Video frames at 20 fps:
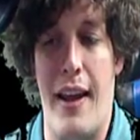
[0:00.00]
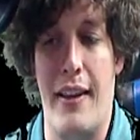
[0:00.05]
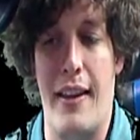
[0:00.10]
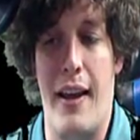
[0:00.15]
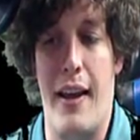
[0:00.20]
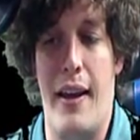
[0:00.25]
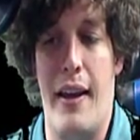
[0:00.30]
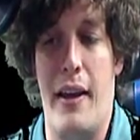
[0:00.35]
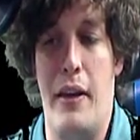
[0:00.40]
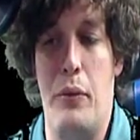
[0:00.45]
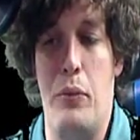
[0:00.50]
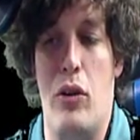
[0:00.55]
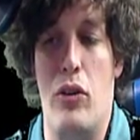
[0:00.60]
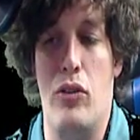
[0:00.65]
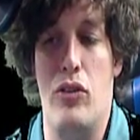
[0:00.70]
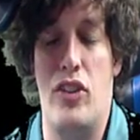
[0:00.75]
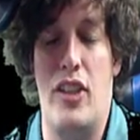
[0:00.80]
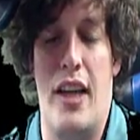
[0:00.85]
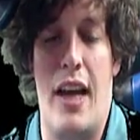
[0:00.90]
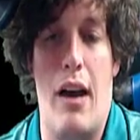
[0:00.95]
and then
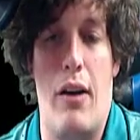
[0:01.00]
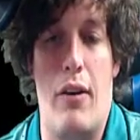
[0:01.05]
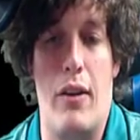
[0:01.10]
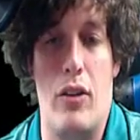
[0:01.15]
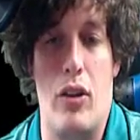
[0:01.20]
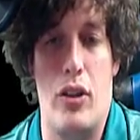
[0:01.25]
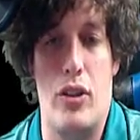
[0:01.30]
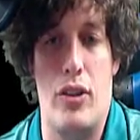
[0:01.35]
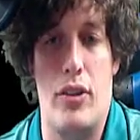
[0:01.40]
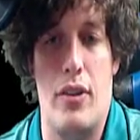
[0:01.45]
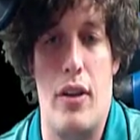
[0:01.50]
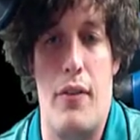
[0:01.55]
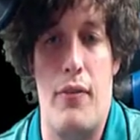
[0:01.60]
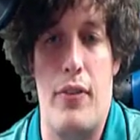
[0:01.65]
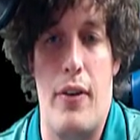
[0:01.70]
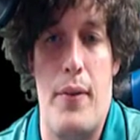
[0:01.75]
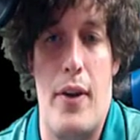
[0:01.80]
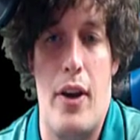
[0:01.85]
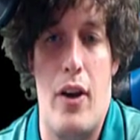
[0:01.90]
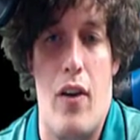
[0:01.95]
we'll see how it looks
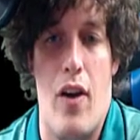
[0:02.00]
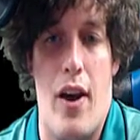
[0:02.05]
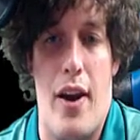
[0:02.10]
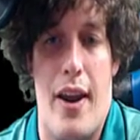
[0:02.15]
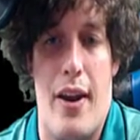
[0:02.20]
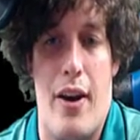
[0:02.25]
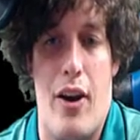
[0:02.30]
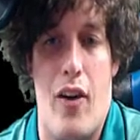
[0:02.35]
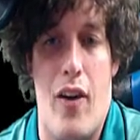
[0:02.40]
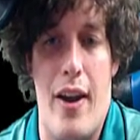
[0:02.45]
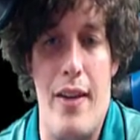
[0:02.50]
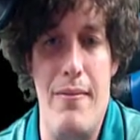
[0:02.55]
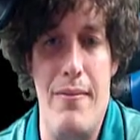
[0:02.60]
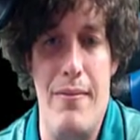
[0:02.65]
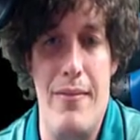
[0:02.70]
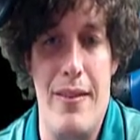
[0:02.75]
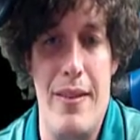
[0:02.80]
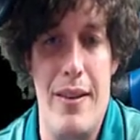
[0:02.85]
from here on in, alright?